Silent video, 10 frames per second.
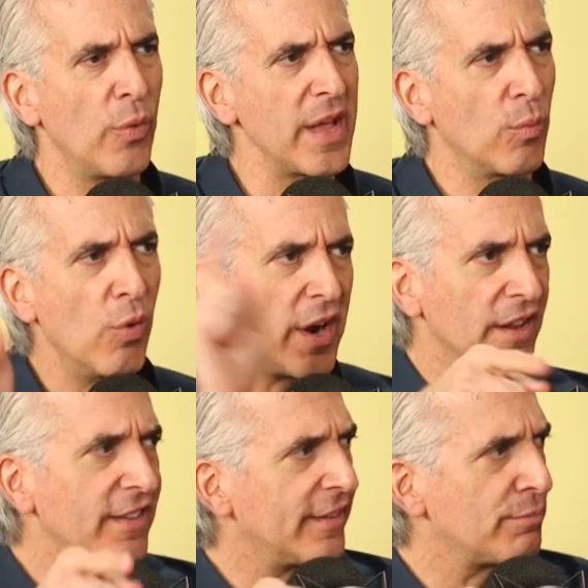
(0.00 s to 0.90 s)
wait, where
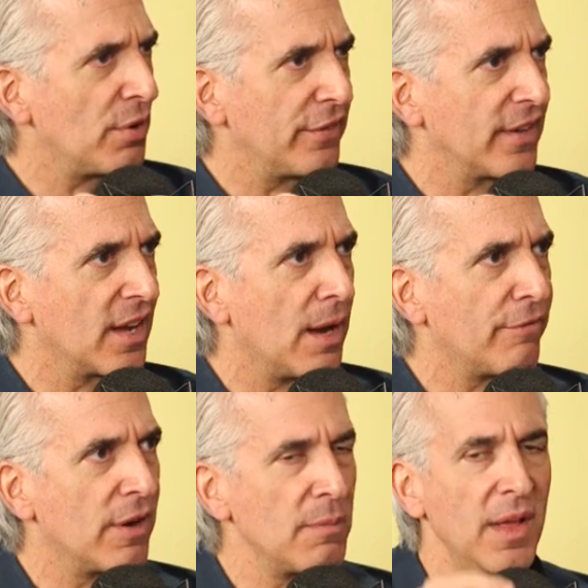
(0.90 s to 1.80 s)
did this person come
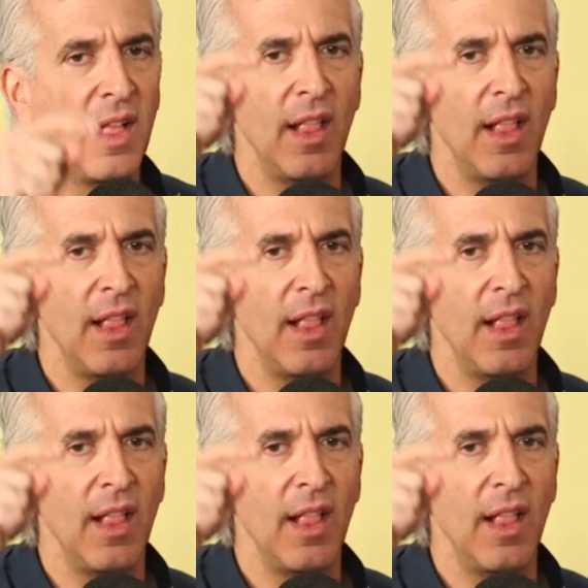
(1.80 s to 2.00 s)
from?